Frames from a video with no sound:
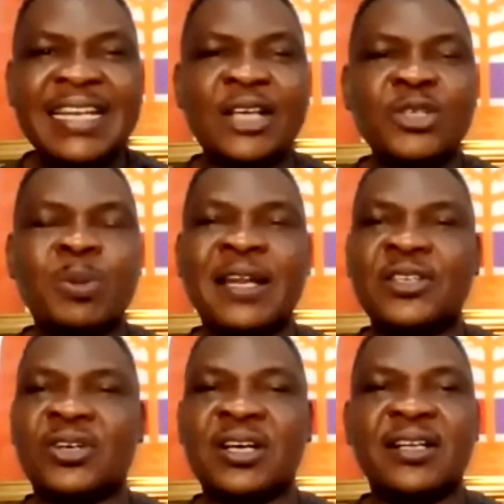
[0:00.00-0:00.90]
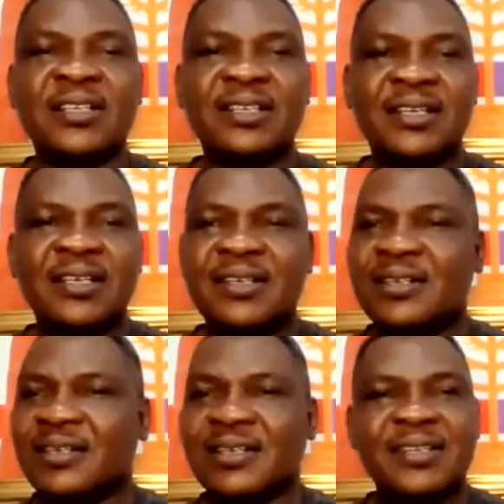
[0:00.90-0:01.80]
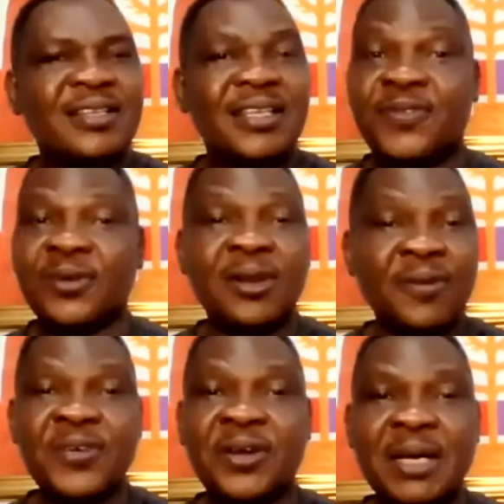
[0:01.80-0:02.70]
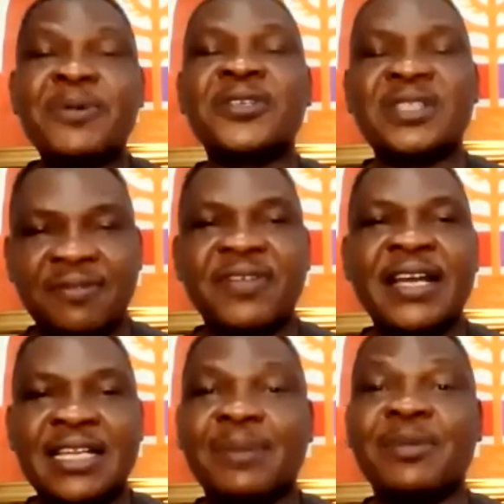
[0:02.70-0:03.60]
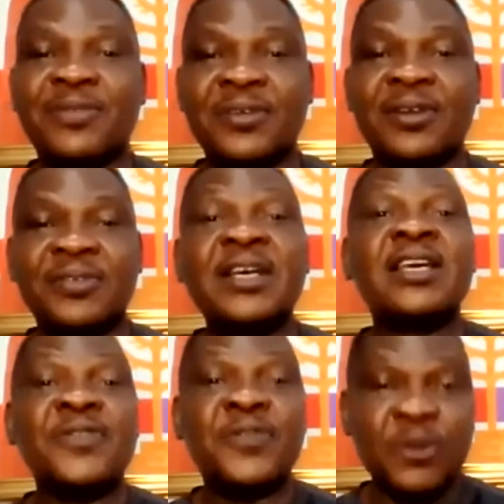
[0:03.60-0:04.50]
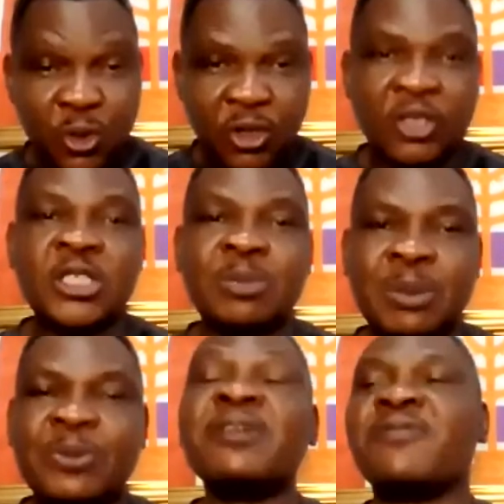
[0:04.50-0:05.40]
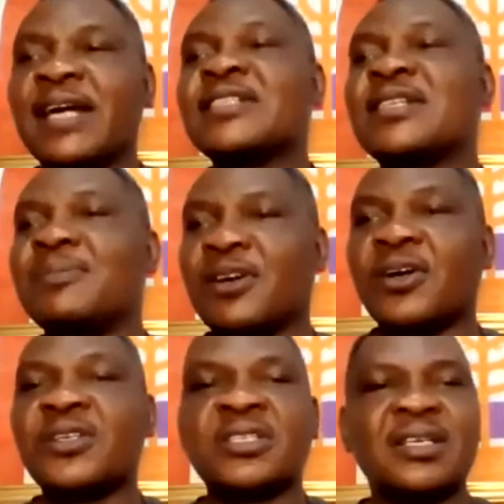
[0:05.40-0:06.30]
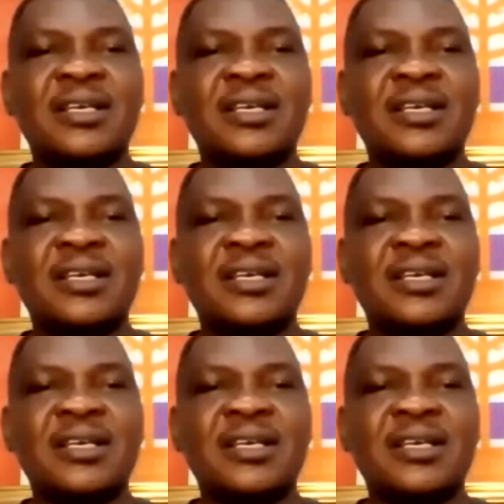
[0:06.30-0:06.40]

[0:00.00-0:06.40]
in that supernatural. If you love your neighbors, invite them. If you love, if you know Kotick people, invite them because